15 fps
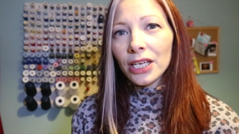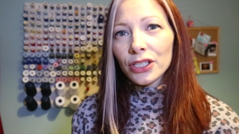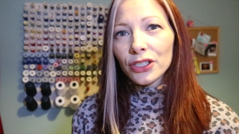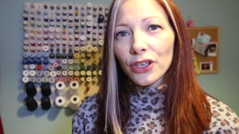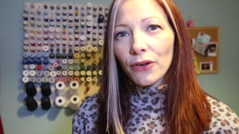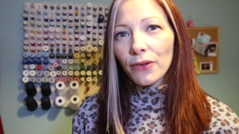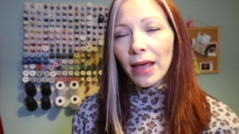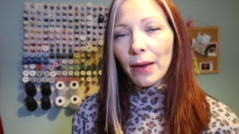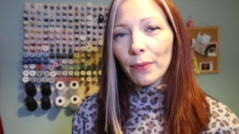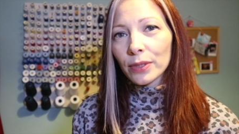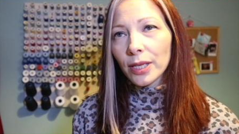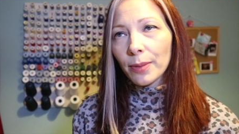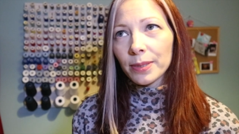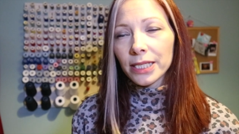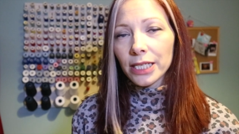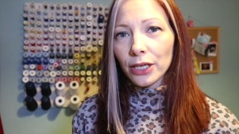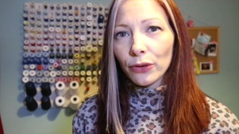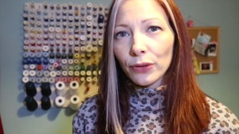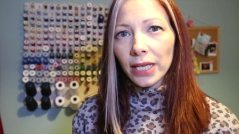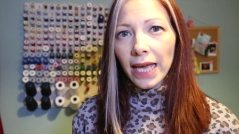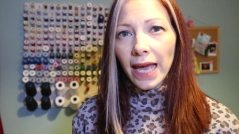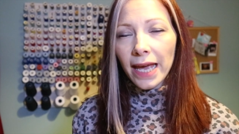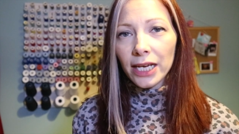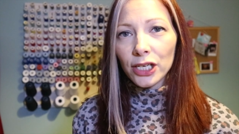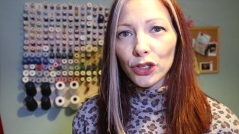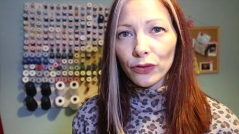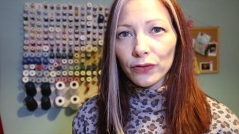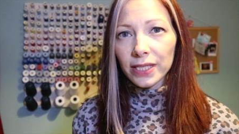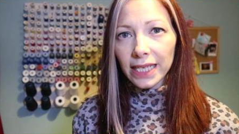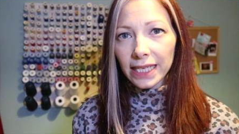So that was up until the age
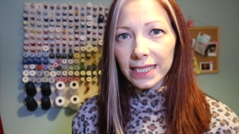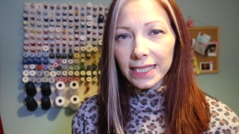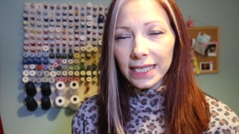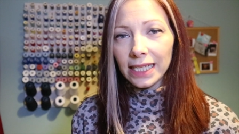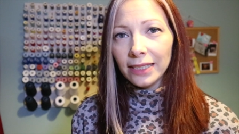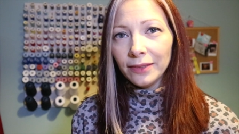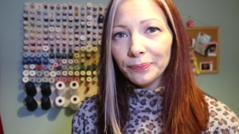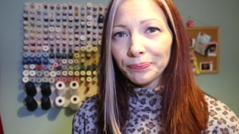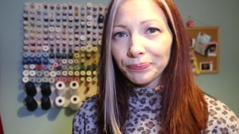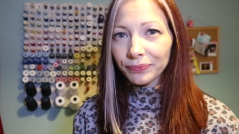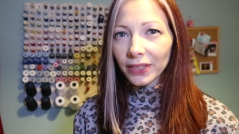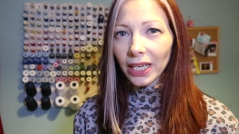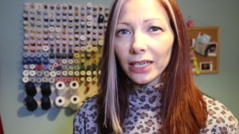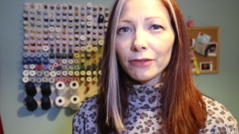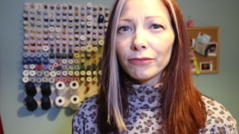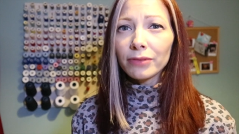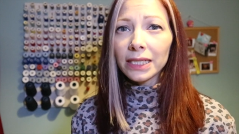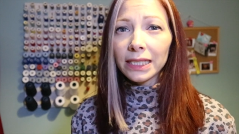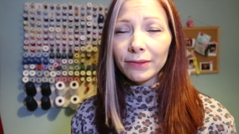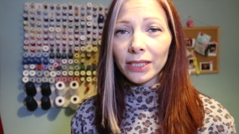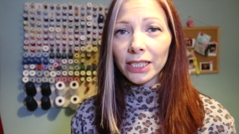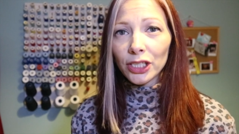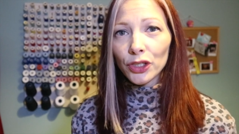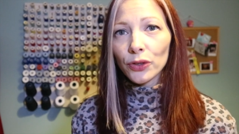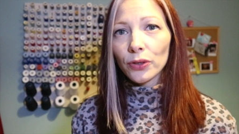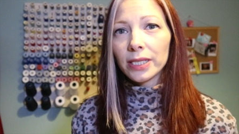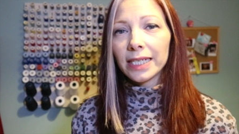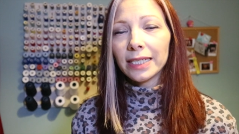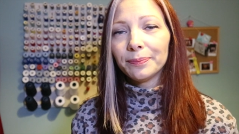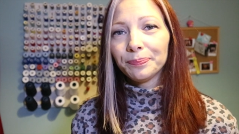of 16, and I really, really
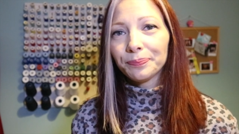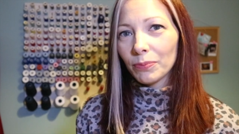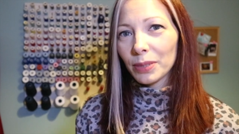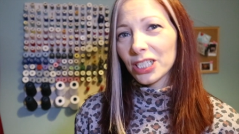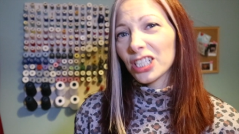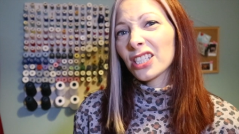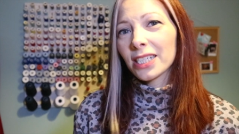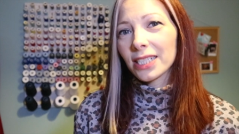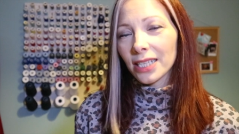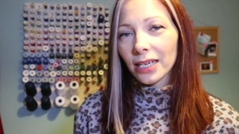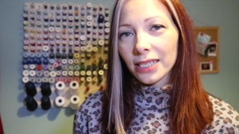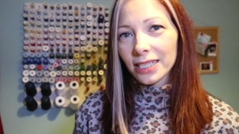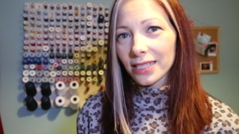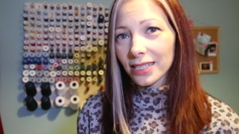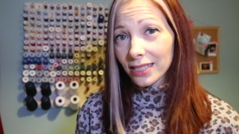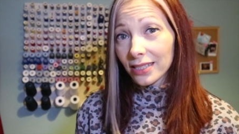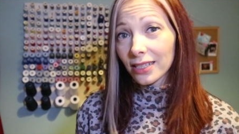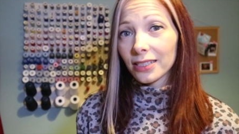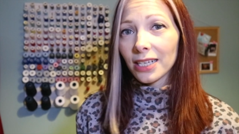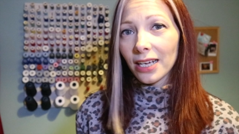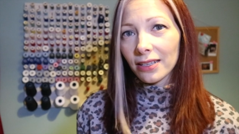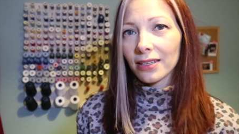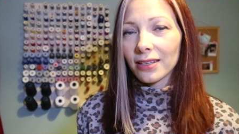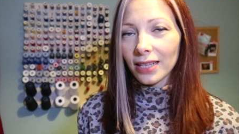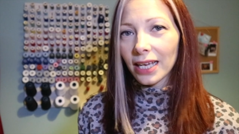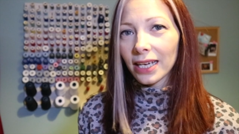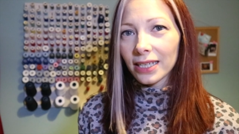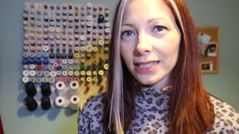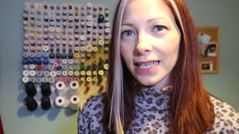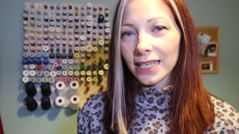enjoyed it, but just decided to study other
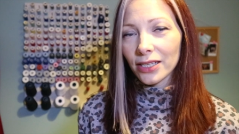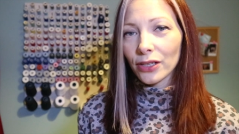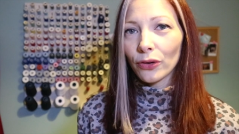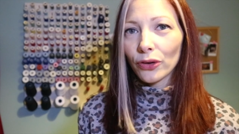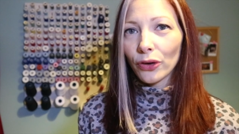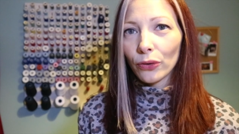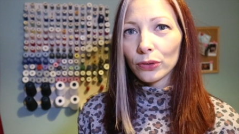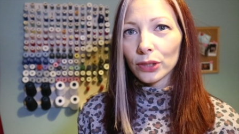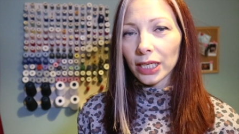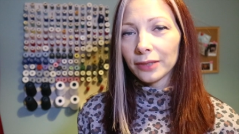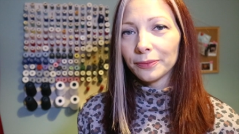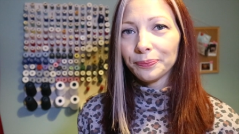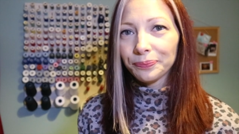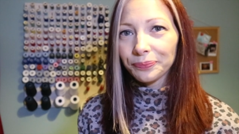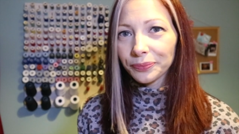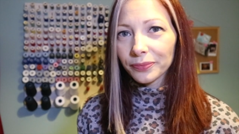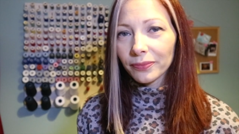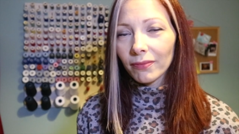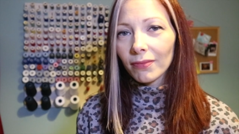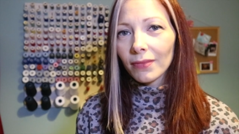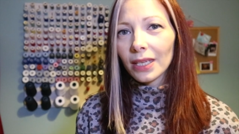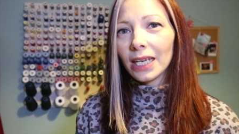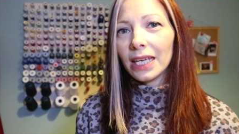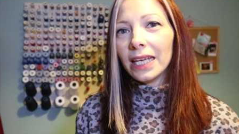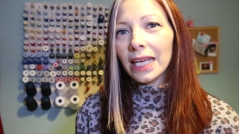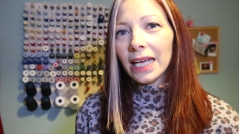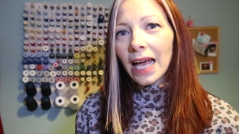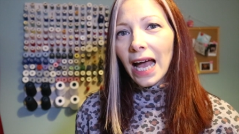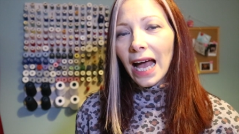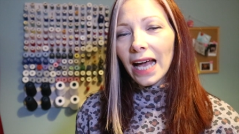things as I got older.
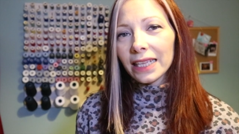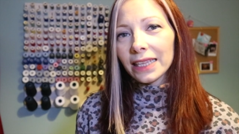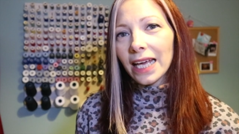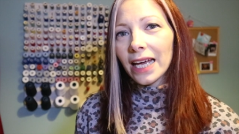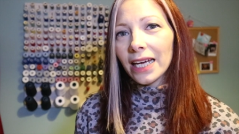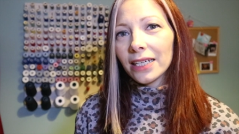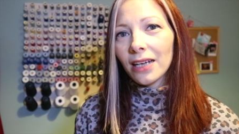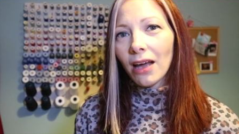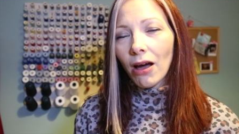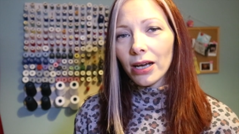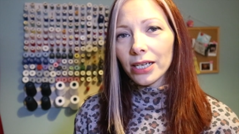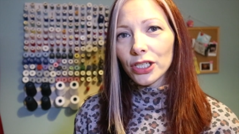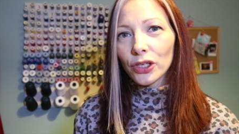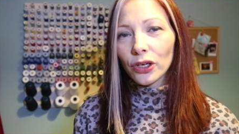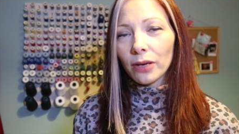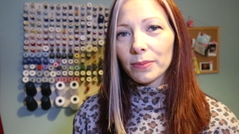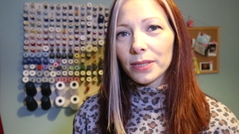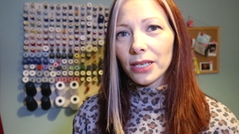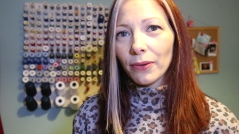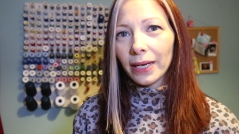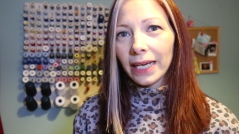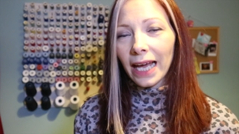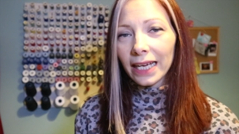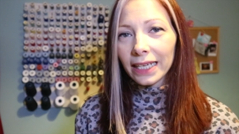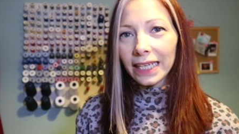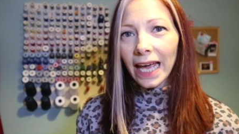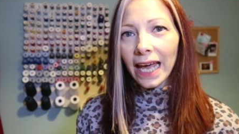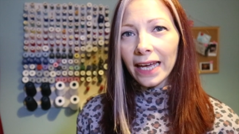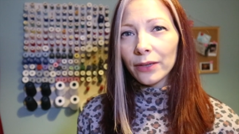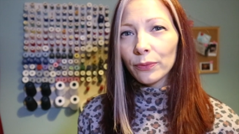And then I took up sewing
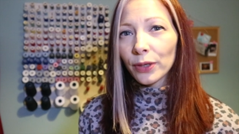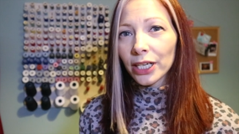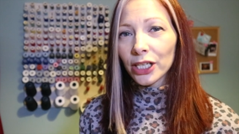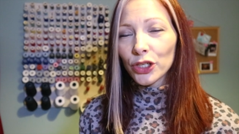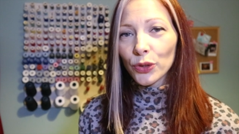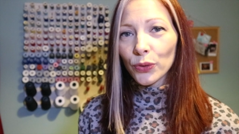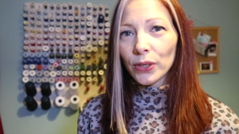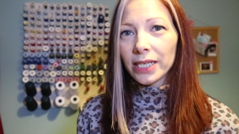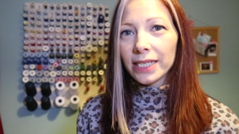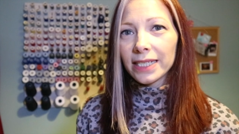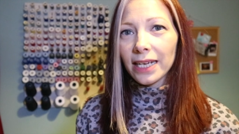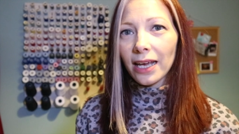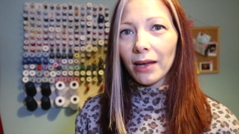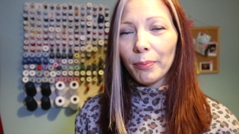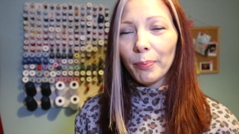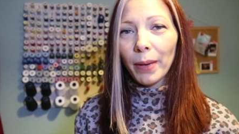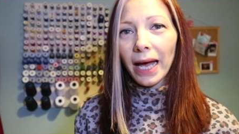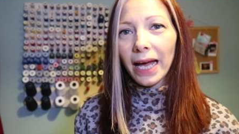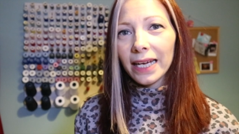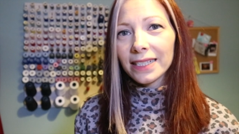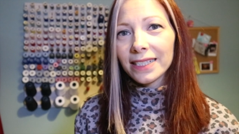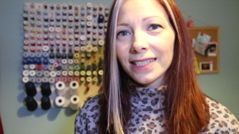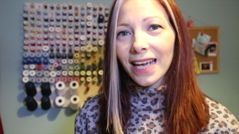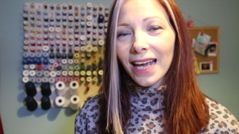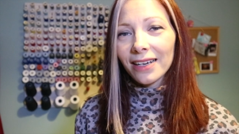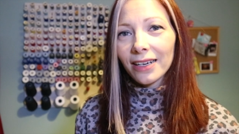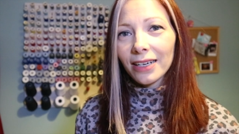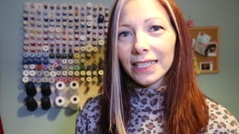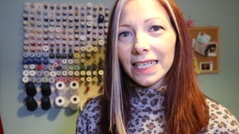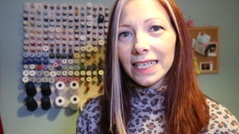again when I joined a band
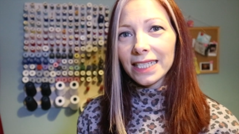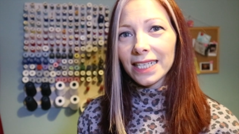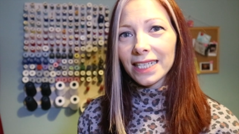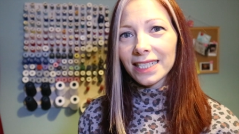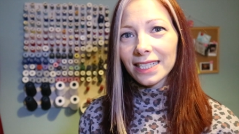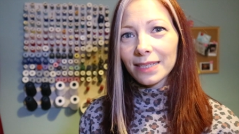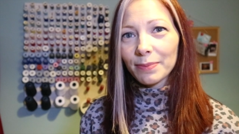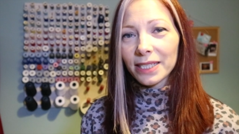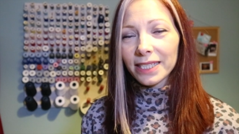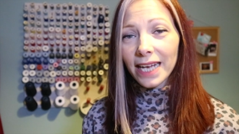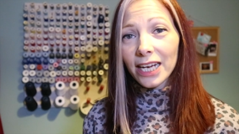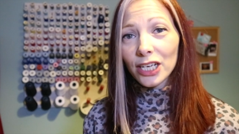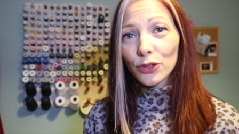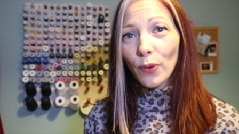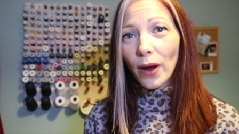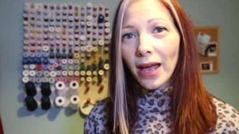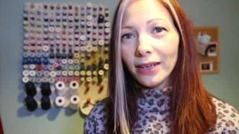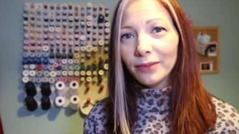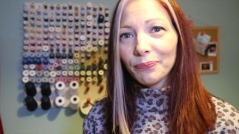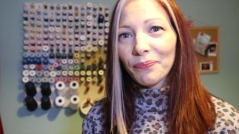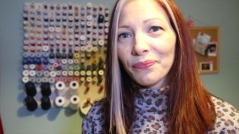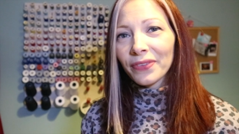and I needed some stage wear.